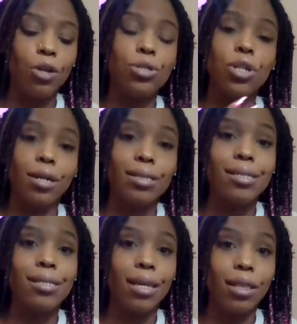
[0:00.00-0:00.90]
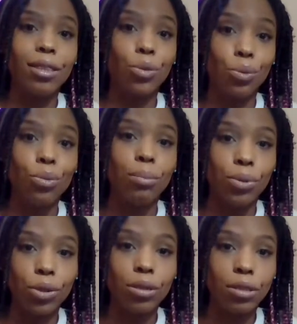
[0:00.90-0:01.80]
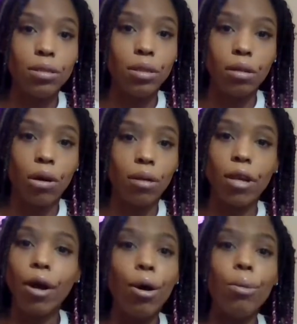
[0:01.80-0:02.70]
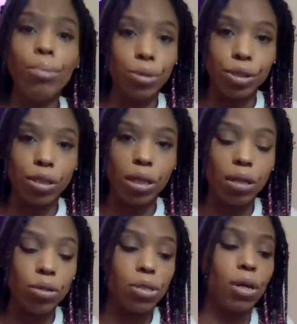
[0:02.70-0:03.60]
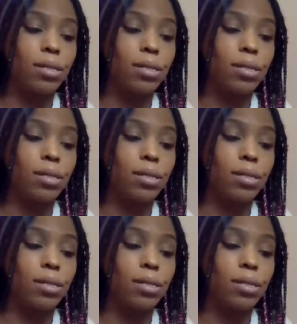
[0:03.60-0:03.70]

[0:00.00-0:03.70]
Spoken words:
You start to see through the bullshit, you know, your own bullshit. You start